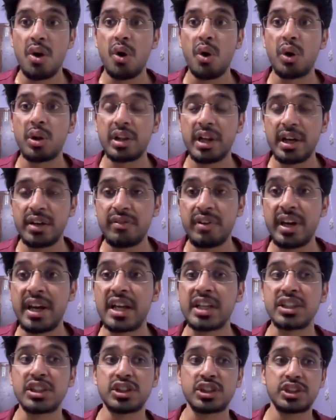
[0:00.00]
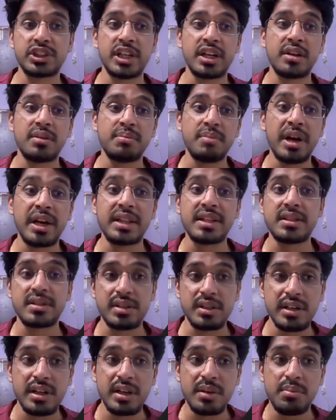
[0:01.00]
all that we can just check by
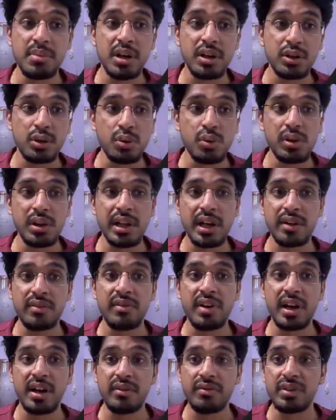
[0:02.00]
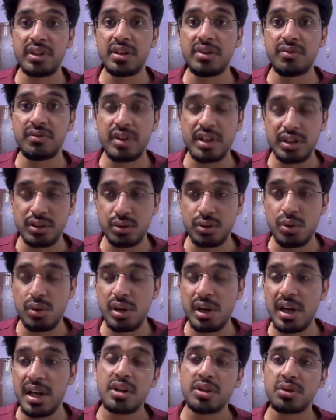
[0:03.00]
this debug tool that we have within VS
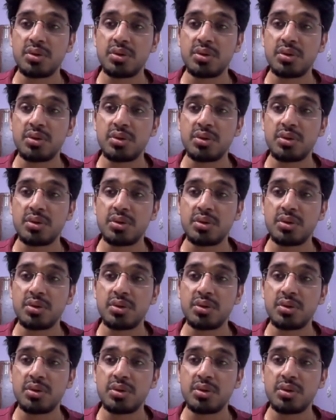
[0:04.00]
Code.